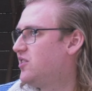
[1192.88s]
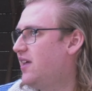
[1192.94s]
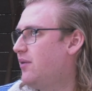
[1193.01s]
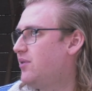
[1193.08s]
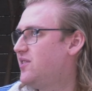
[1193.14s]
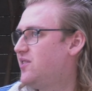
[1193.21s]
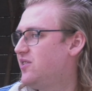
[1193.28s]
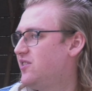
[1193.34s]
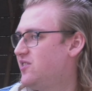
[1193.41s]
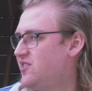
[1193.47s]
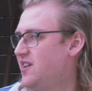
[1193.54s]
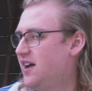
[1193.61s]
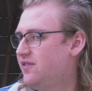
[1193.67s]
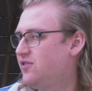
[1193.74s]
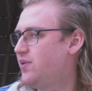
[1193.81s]
that was the
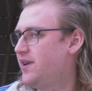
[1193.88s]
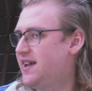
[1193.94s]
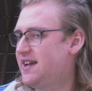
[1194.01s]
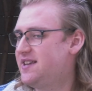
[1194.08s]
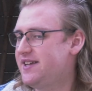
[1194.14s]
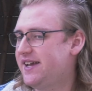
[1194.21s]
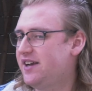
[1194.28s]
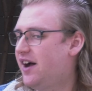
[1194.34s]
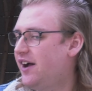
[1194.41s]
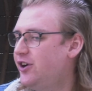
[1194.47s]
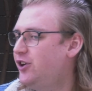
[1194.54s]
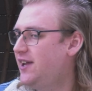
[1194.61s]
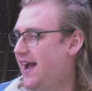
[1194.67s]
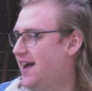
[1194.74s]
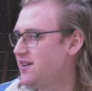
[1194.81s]
start of 2018. I
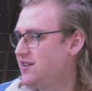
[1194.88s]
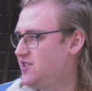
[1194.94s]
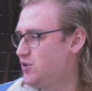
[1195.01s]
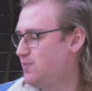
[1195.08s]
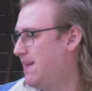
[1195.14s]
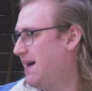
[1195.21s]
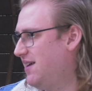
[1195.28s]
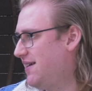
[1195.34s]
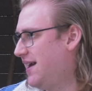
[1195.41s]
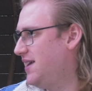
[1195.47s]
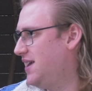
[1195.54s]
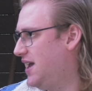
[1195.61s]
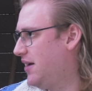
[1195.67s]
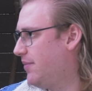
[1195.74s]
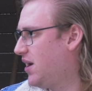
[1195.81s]
only had until May that
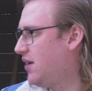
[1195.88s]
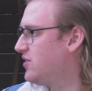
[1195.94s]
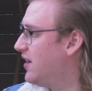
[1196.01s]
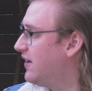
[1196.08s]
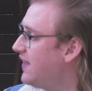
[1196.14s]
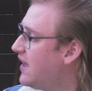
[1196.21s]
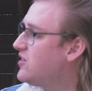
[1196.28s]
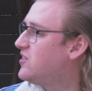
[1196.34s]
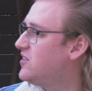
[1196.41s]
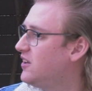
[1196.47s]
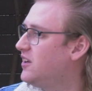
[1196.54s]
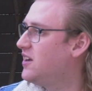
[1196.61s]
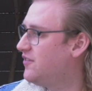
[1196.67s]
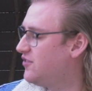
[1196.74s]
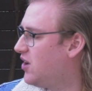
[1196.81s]
year, but I was like, that's still
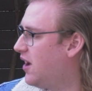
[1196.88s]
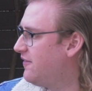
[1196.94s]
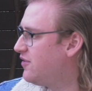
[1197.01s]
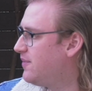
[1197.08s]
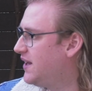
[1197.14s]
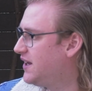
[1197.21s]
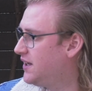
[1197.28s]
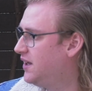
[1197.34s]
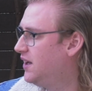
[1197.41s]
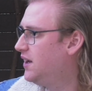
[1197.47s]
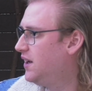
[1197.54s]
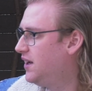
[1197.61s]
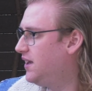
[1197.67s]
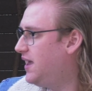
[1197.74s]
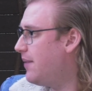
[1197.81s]
enough time for me to
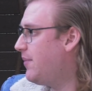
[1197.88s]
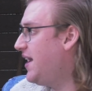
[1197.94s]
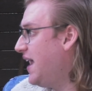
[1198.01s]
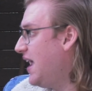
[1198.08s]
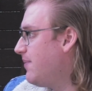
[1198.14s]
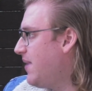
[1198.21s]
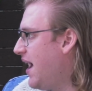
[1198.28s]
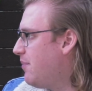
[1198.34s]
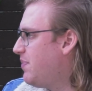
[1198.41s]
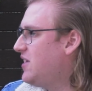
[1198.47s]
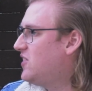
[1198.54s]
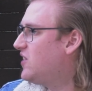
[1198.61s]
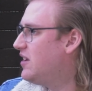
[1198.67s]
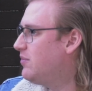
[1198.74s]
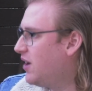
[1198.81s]
get my name out, be
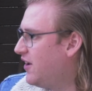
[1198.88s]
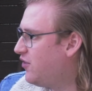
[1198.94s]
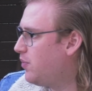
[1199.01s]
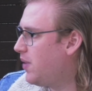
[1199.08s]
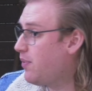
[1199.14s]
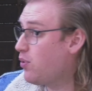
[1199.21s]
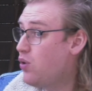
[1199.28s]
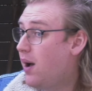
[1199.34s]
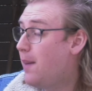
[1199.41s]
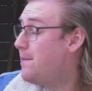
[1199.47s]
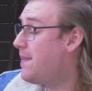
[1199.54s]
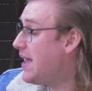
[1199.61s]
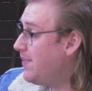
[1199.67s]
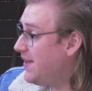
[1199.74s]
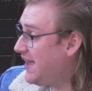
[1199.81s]
seen by a few people, maybe